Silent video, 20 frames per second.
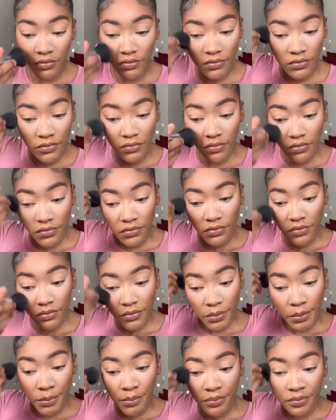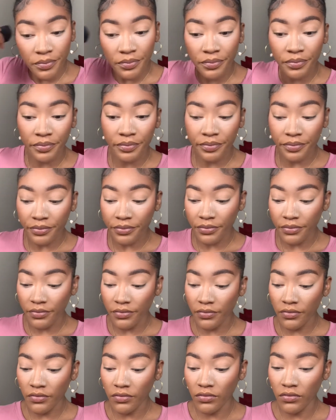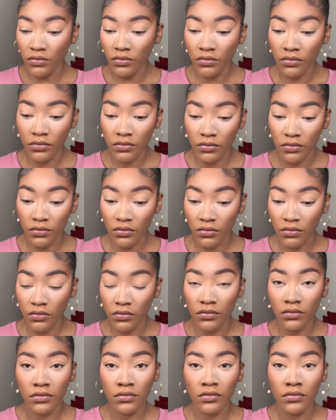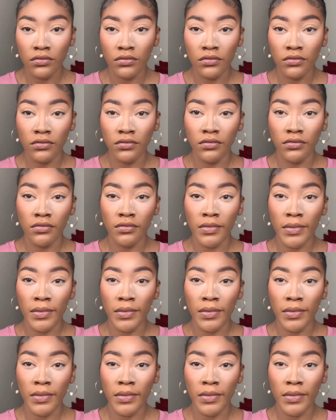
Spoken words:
Nothing is said.